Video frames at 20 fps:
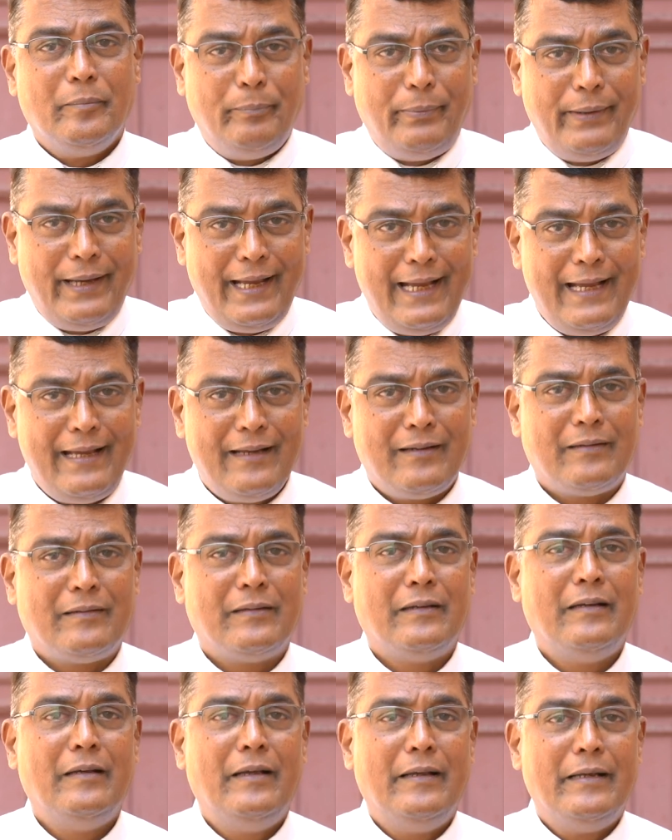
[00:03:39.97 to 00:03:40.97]

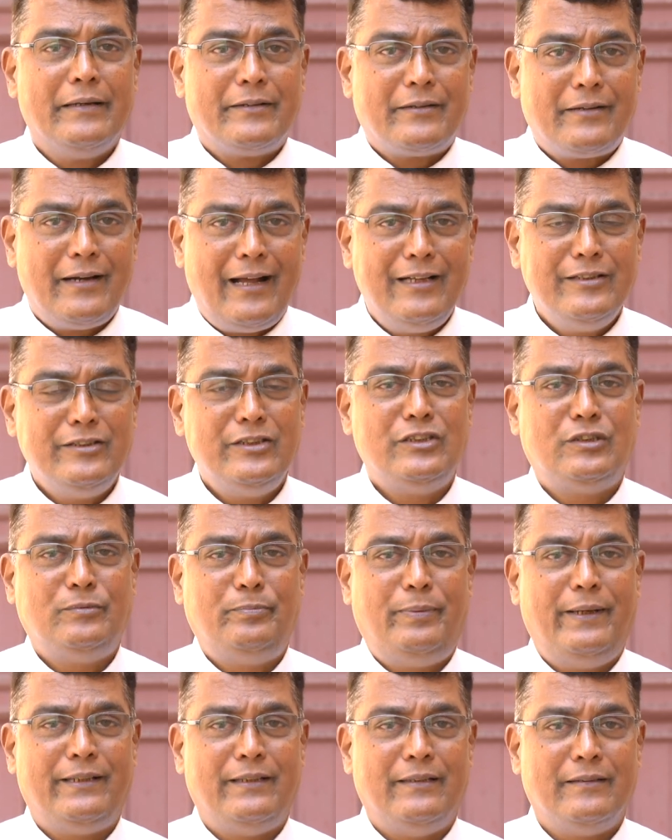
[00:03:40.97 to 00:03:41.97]
bare,
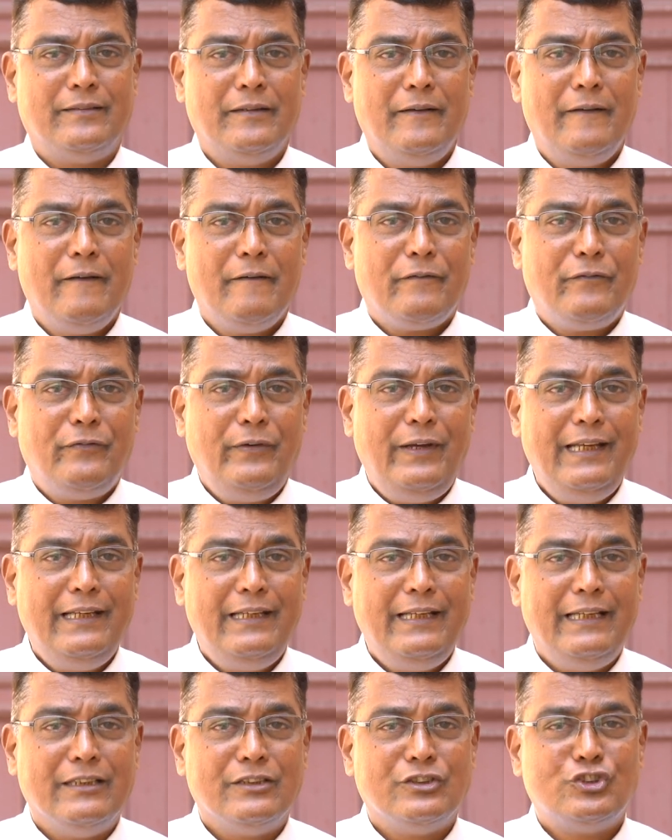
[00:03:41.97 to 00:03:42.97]
transparent,
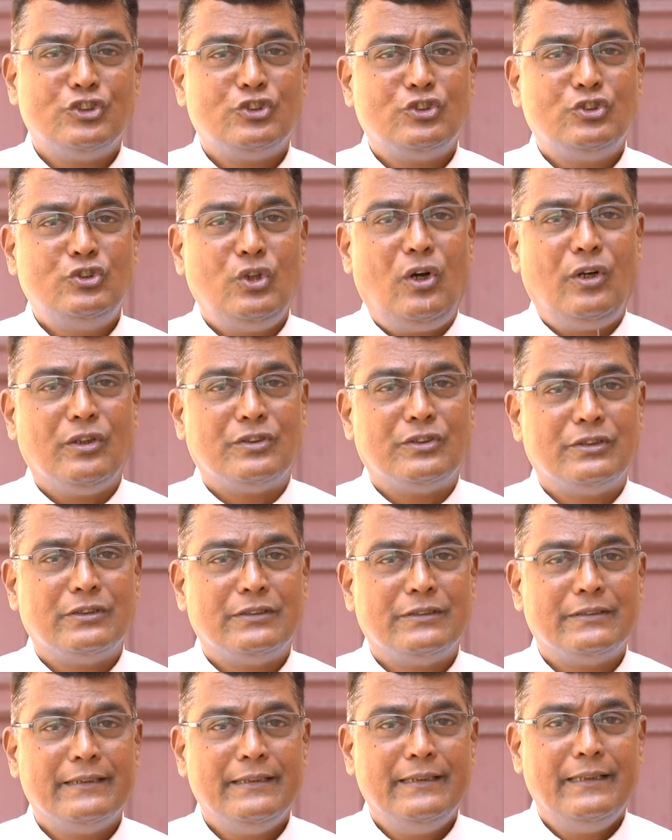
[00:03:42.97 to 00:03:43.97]
feelings,
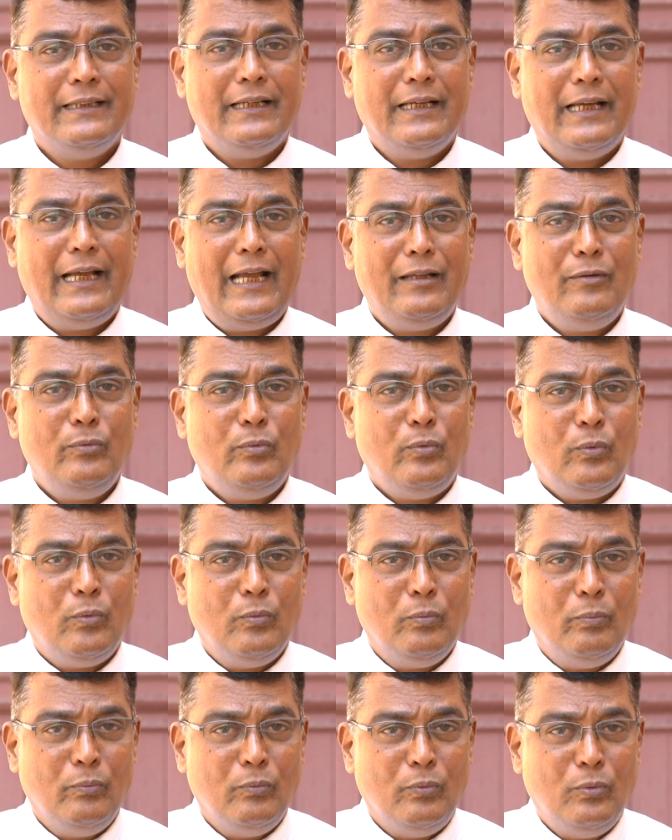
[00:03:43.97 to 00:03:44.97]
thoughts, and
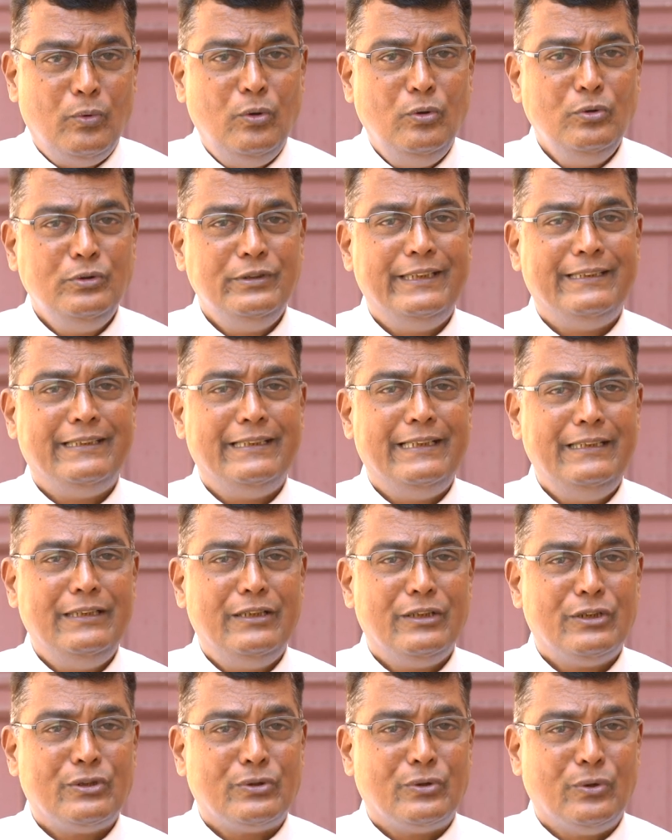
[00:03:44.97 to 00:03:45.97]
wounded in
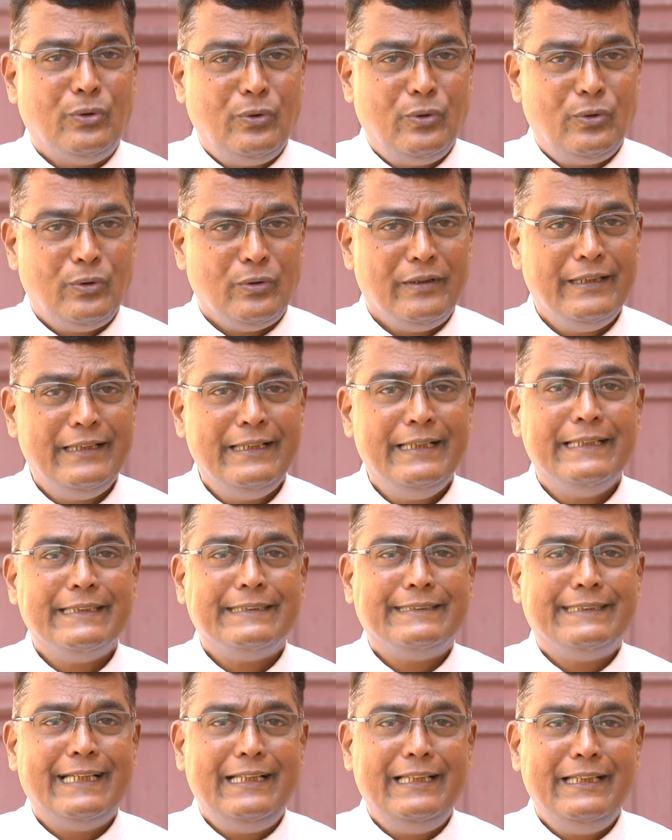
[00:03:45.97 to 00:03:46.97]
the soul,
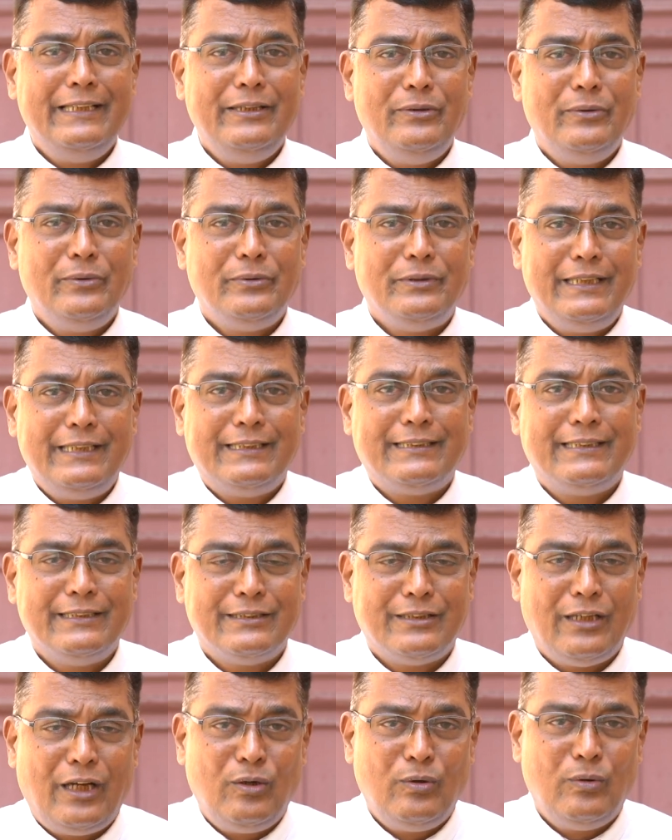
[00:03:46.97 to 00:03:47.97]
telling you this
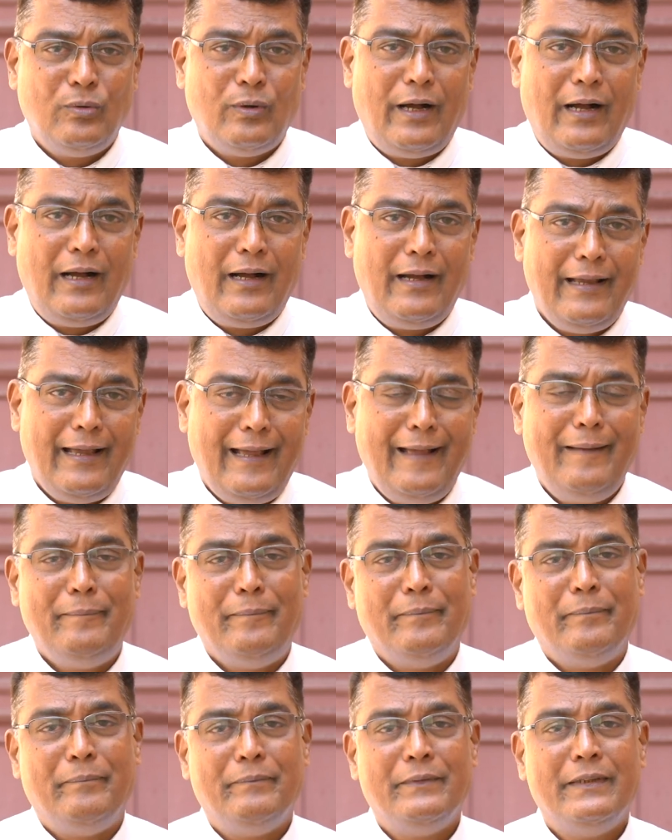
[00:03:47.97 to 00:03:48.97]
is how I
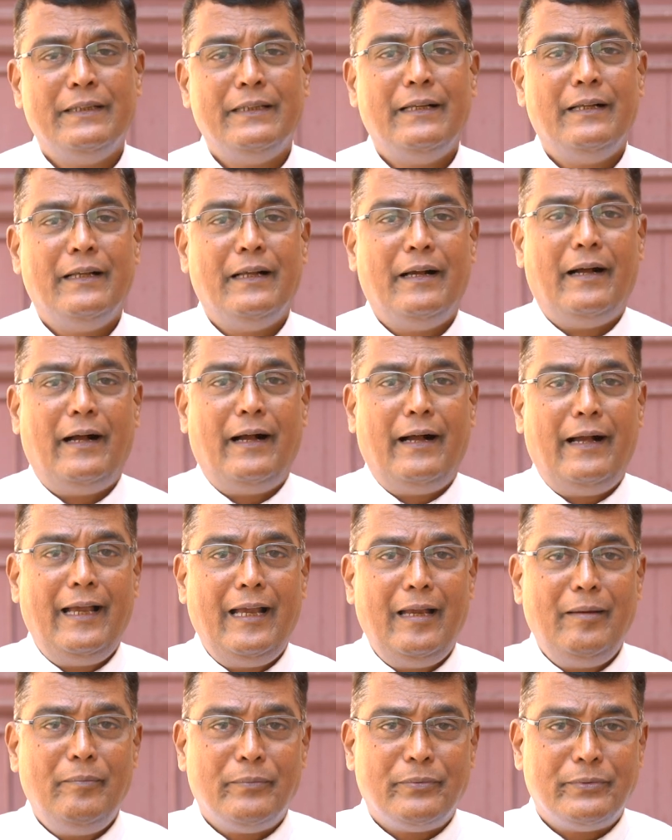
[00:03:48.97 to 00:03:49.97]

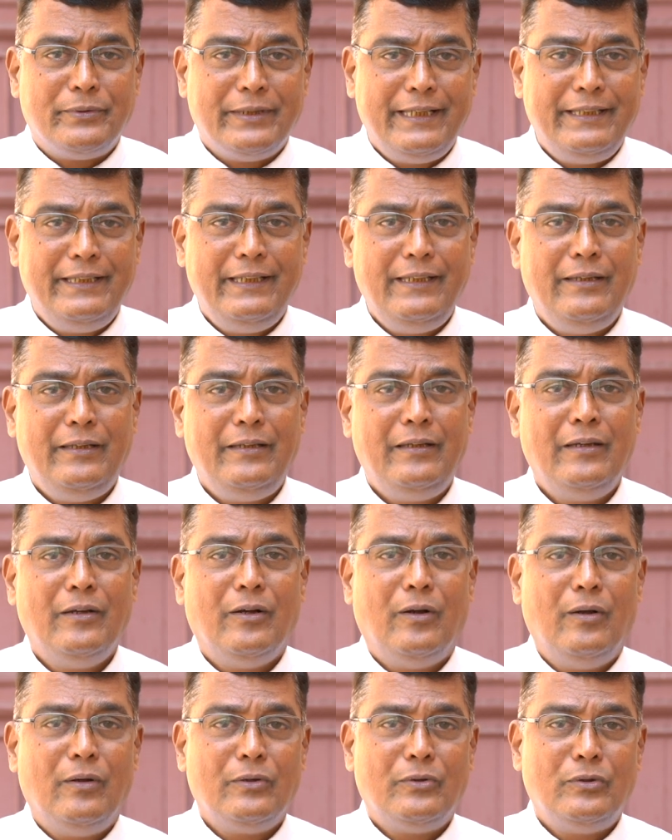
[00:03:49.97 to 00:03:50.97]
am ready
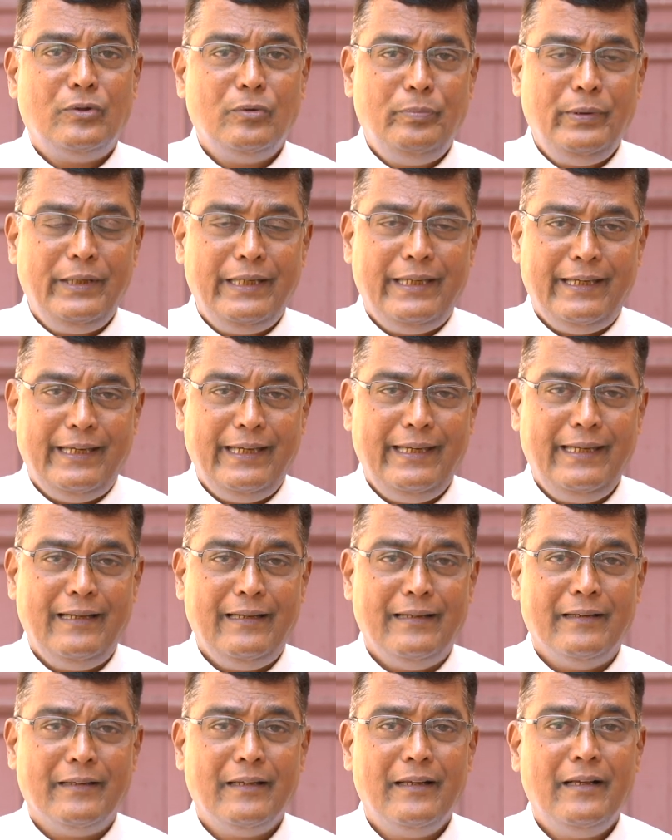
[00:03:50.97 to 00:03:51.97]
to be
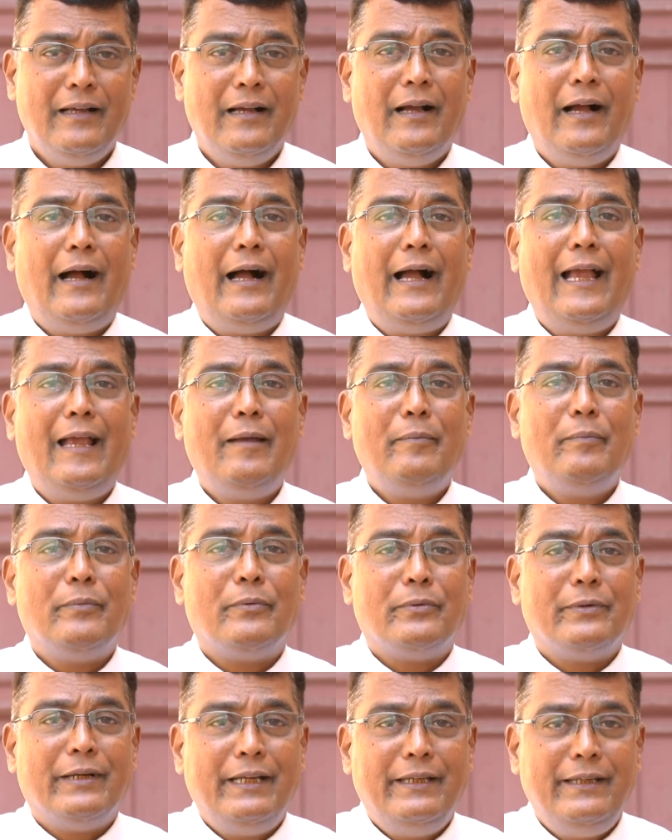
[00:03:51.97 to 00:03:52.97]
healed. I am
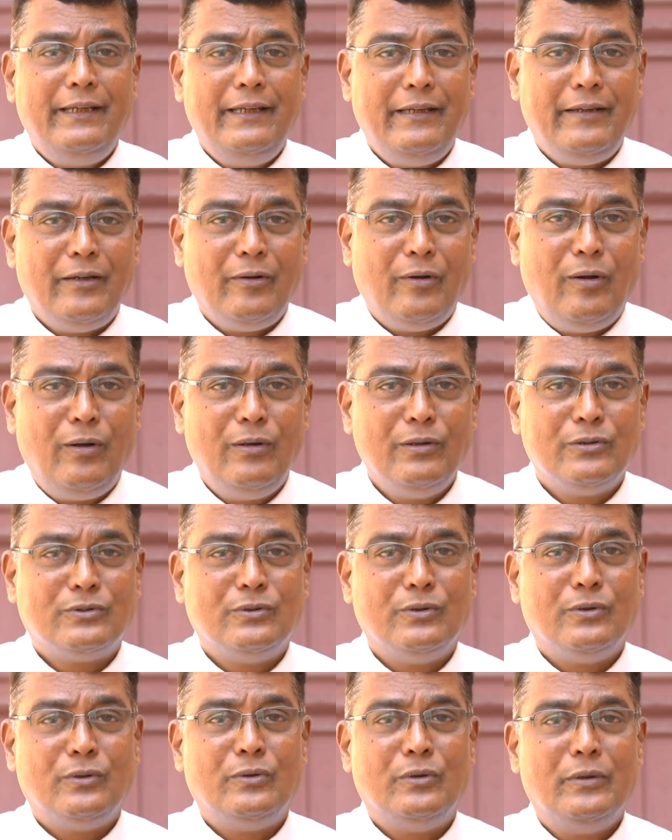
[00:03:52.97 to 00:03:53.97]
ready
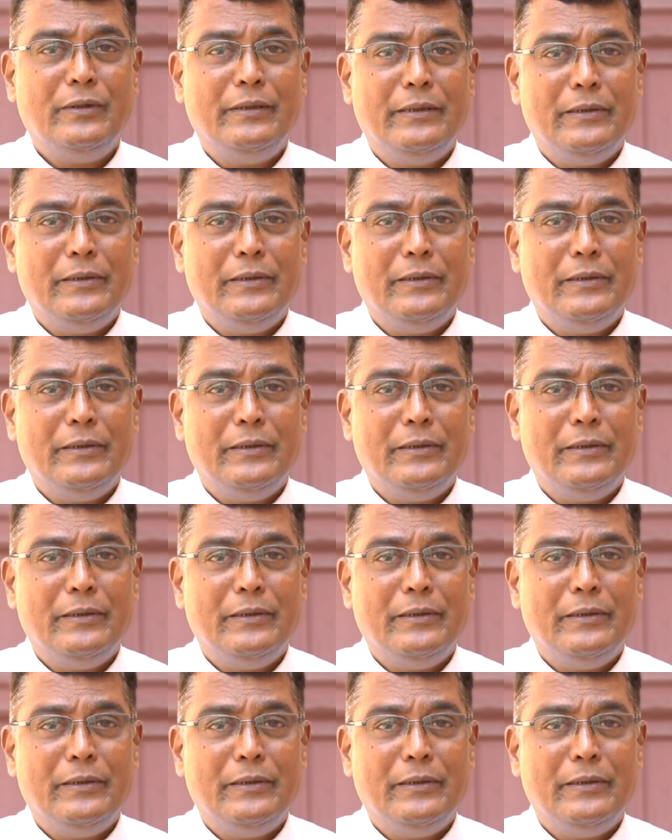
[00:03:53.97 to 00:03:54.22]
also